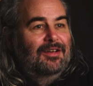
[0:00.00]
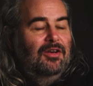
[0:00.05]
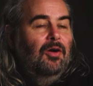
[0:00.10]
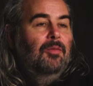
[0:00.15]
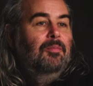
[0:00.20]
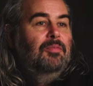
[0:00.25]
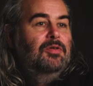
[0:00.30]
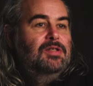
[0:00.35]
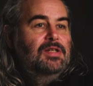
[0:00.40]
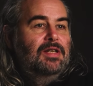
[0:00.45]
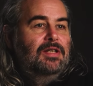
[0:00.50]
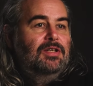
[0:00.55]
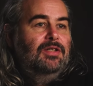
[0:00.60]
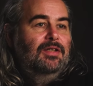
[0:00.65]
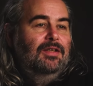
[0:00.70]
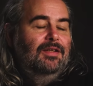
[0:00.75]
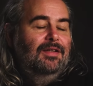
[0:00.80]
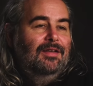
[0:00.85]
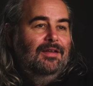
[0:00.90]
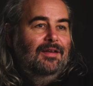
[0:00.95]

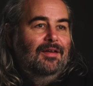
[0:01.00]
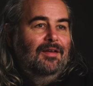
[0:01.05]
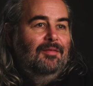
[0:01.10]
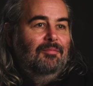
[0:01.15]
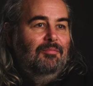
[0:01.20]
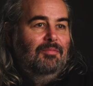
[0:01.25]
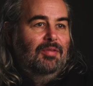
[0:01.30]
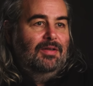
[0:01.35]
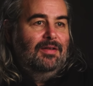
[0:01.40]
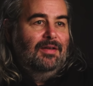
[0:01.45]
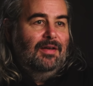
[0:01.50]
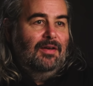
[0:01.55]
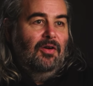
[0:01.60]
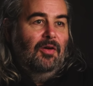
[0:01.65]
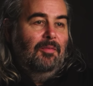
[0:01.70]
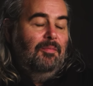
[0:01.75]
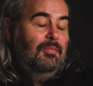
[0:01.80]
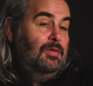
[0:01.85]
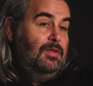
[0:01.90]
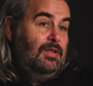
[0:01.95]
composition, but the
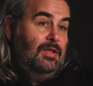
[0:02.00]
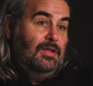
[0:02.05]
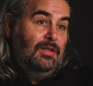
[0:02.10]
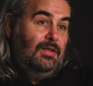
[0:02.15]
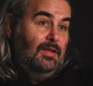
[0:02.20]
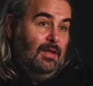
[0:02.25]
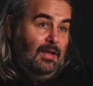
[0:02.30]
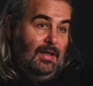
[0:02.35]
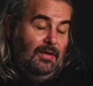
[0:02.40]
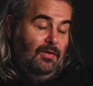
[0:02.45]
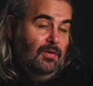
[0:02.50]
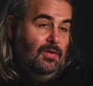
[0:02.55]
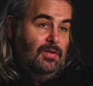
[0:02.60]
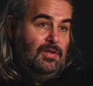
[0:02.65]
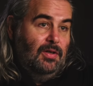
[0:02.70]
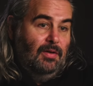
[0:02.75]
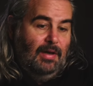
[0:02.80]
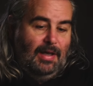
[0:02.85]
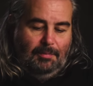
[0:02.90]
composition can also